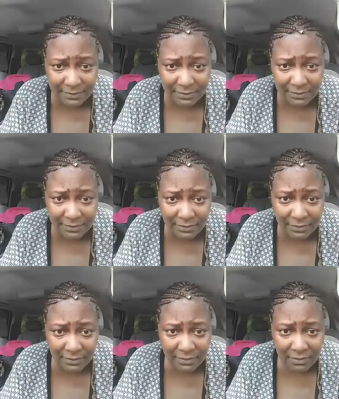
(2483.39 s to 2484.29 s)

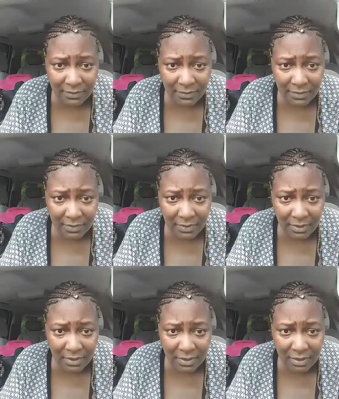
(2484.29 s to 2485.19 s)

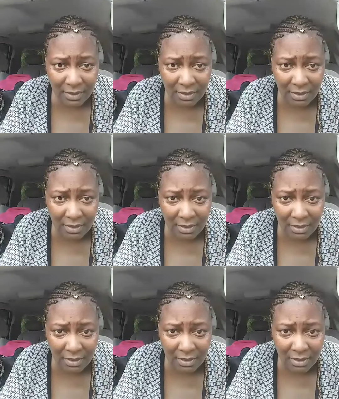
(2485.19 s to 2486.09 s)

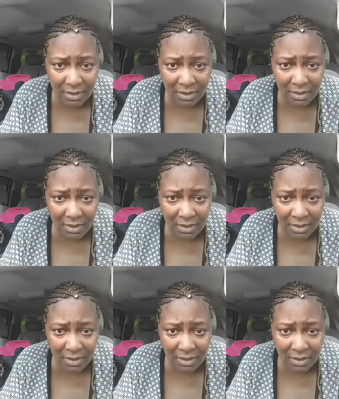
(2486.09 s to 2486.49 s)
Nothing is said.